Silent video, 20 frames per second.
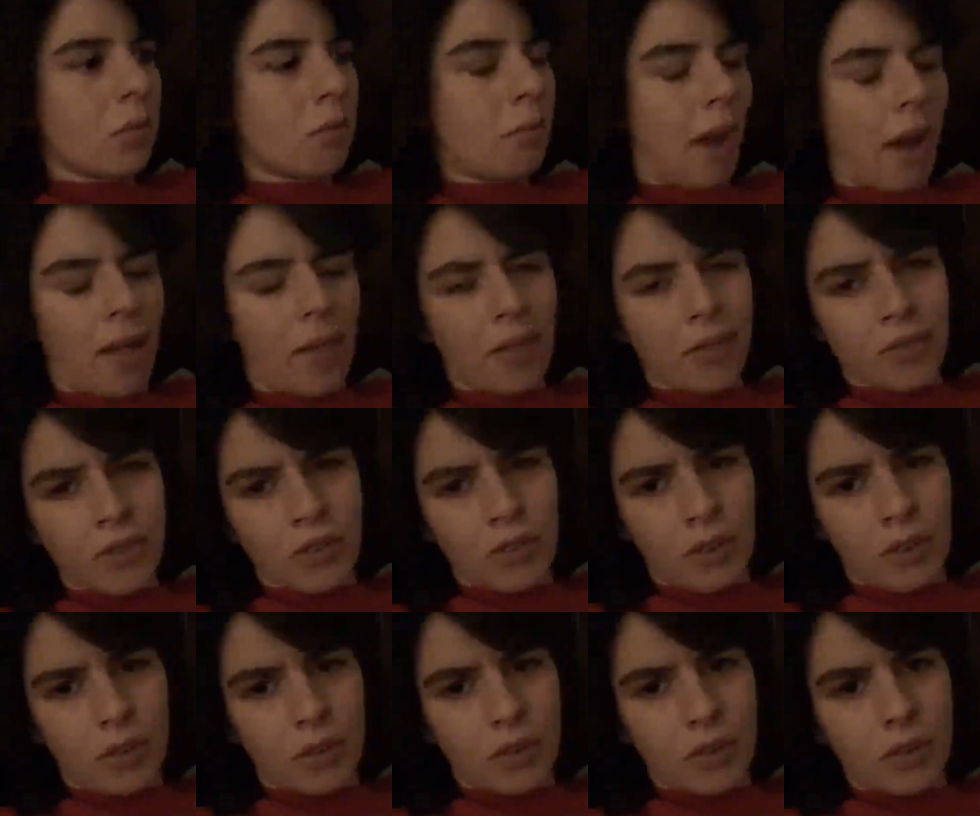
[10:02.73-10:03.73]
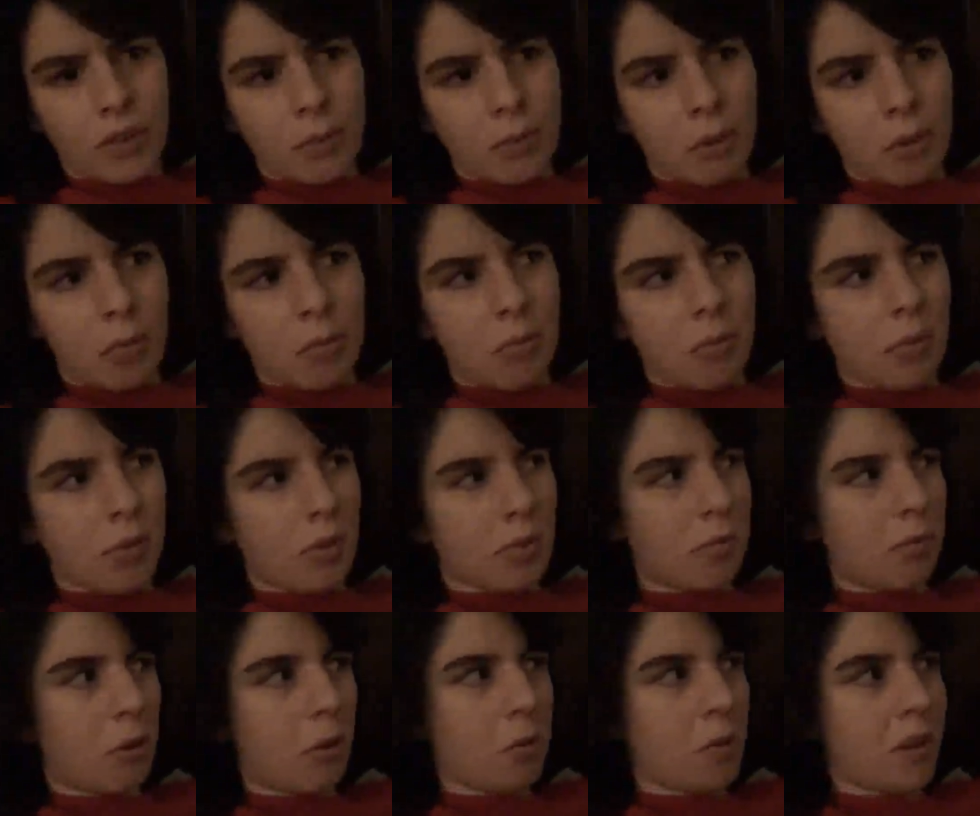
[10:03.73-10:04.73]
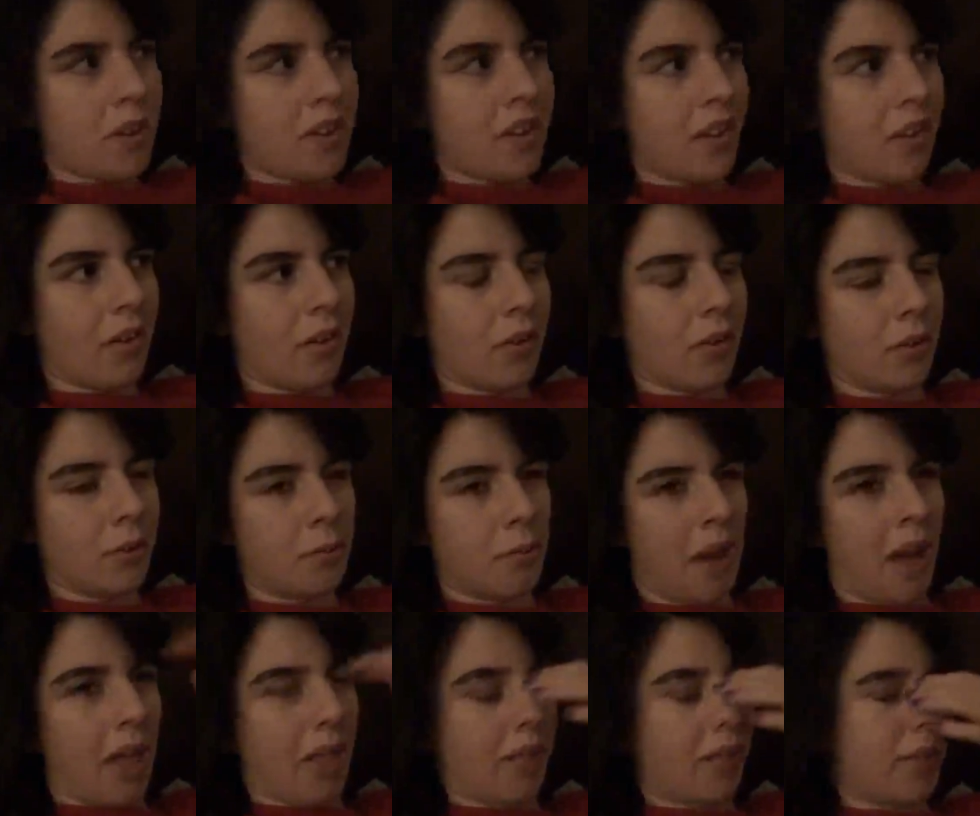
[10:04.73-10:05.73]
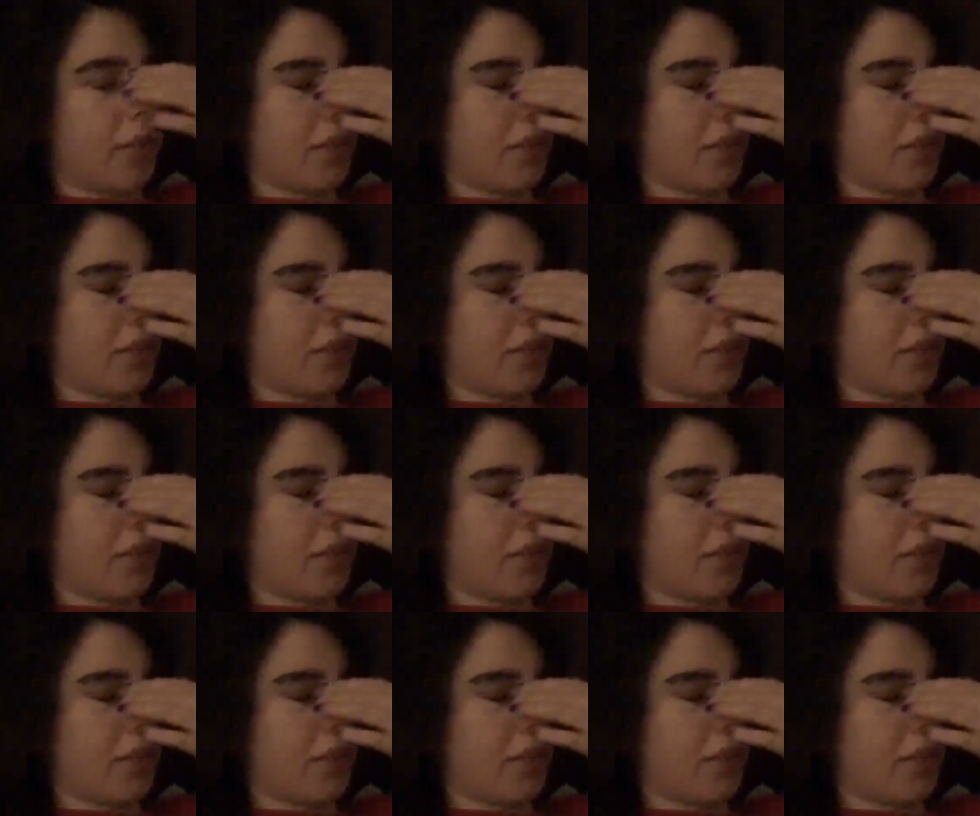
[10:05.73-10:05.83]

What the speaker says: bath salts, mermaid tails, bath